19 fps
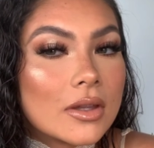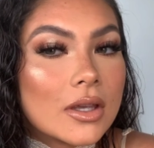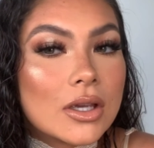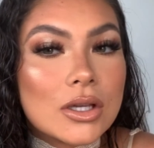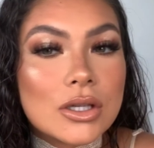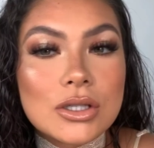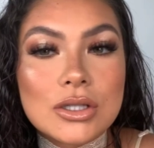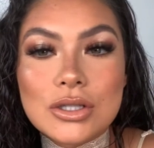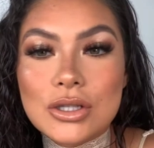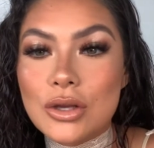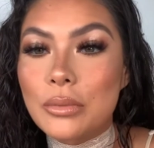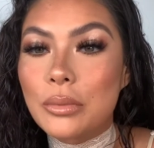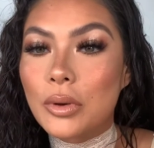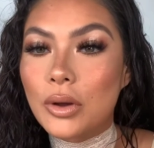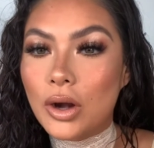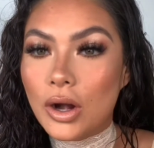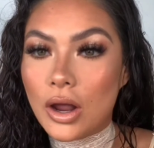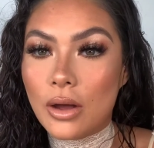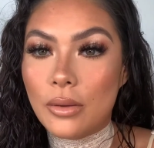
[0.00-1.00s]
Super
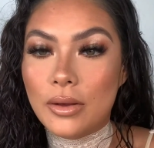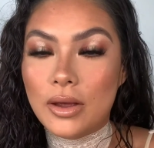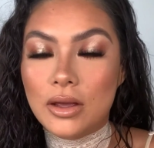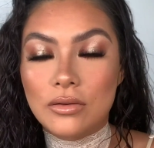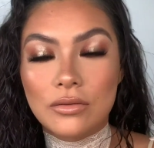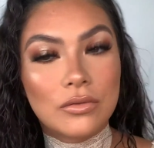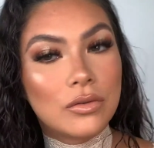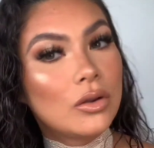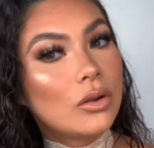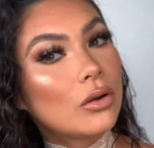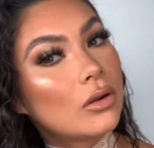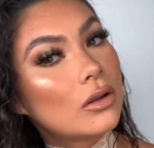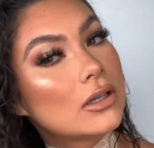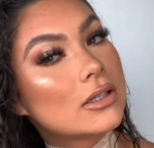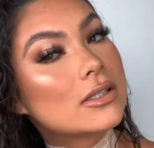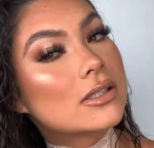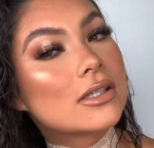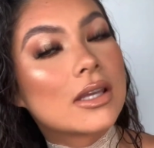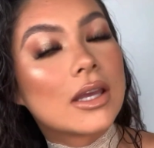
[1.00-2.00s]
glowy,
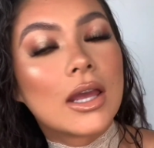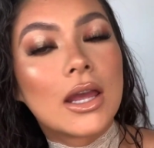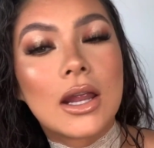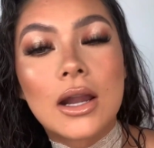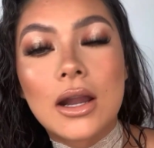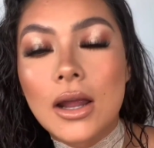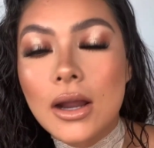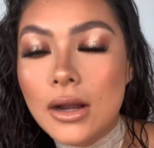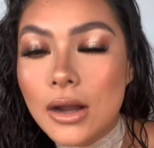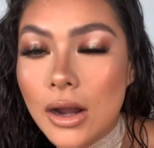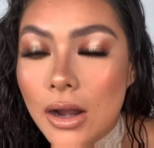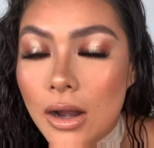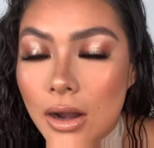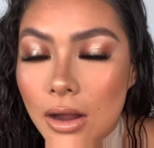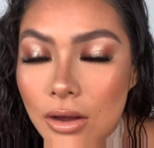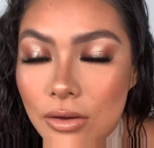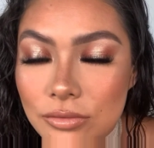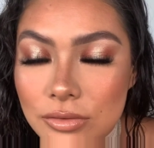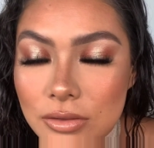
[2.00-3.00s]
flawless skin, and I
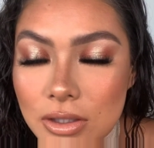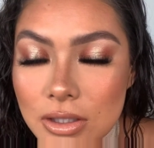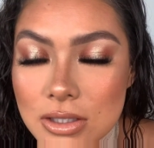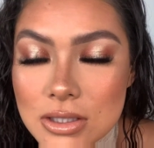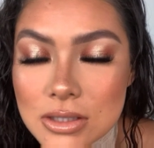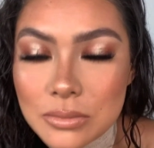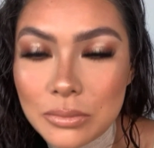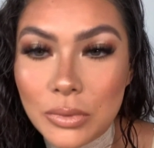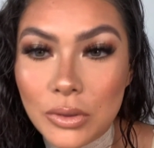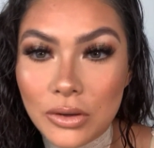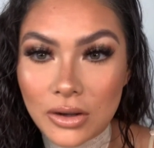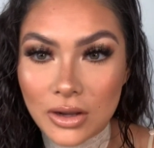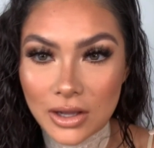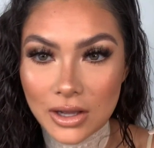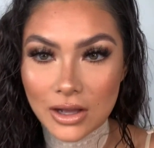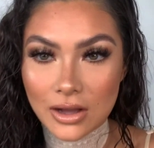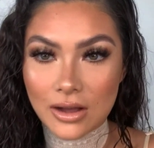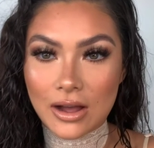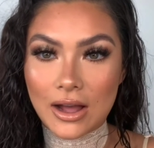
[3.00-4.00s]
love this spotlight
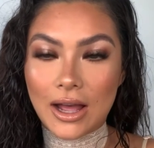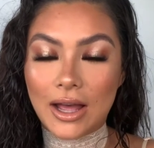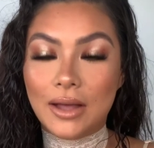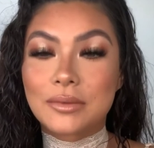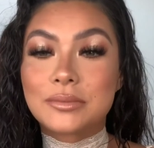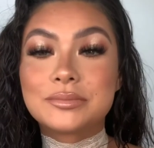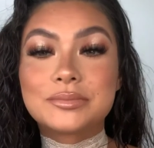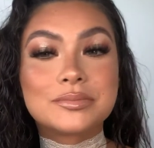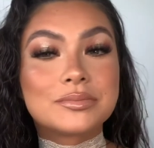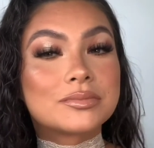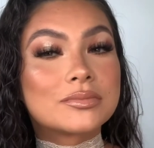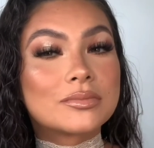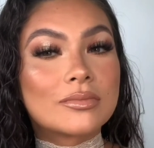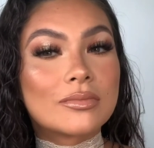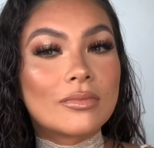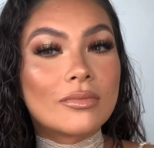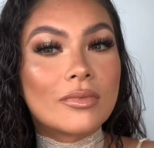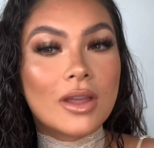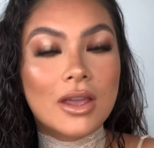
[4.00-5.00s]
eye.
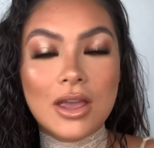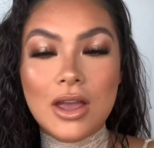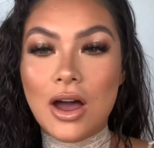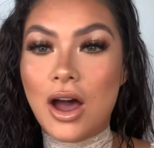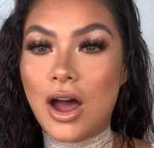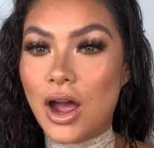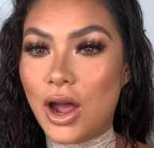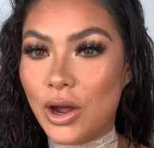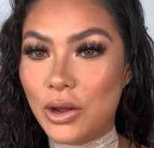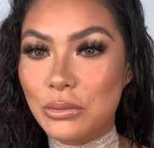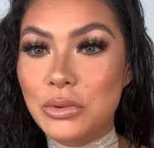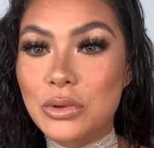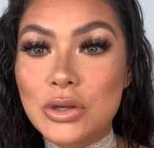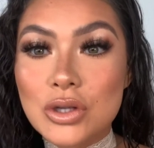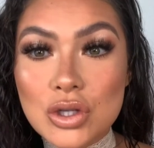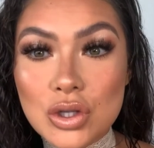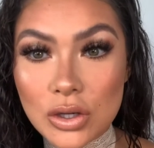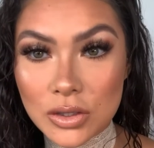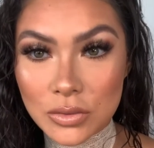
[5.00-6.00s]
I hope you
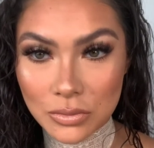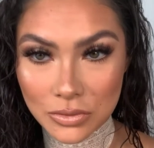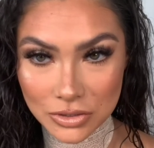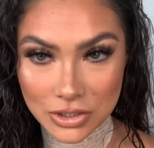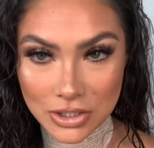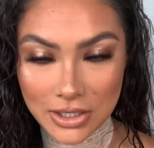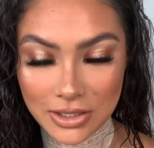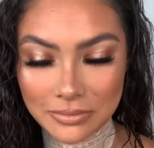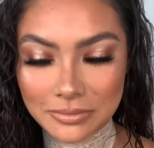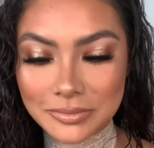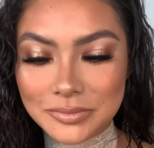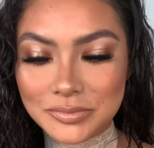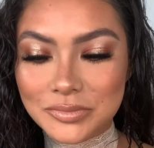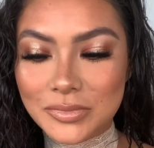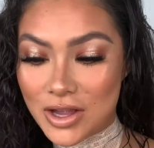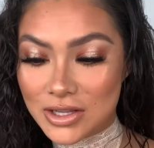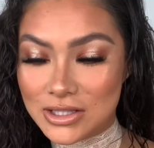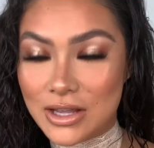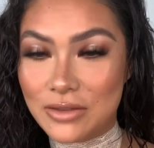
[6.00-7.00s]
enjoyed watching.
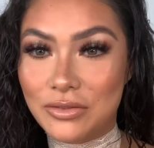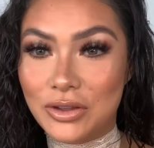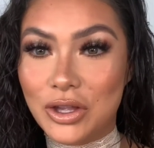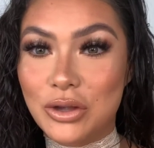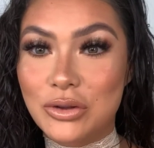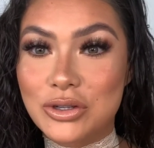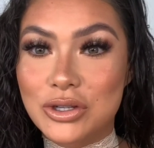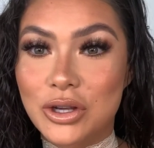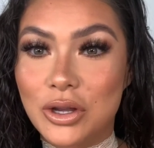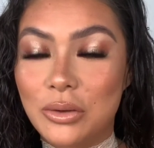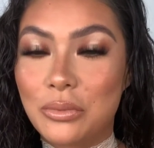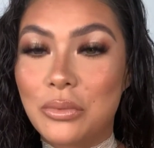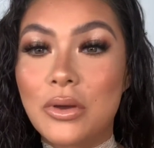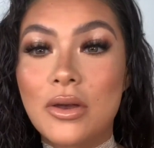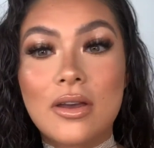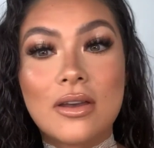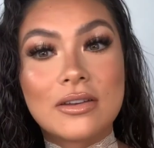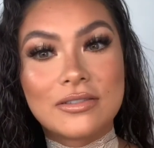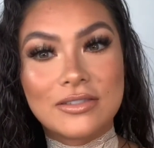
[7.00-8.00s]
First ever YouTube
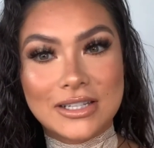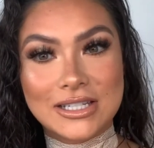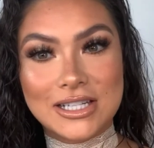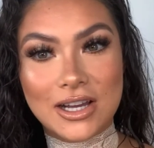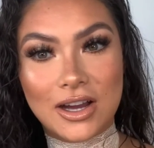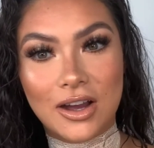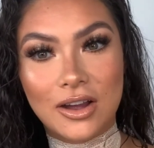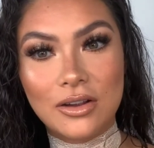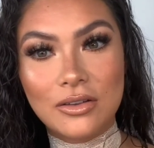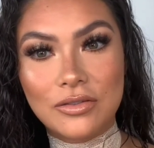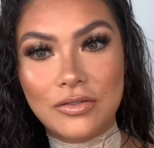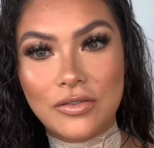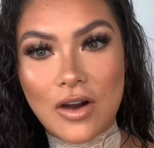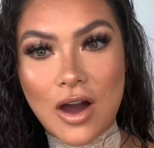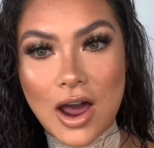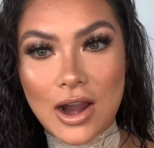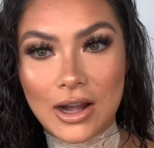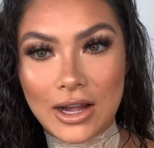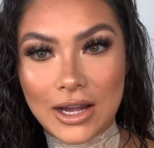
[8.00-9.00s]
video finally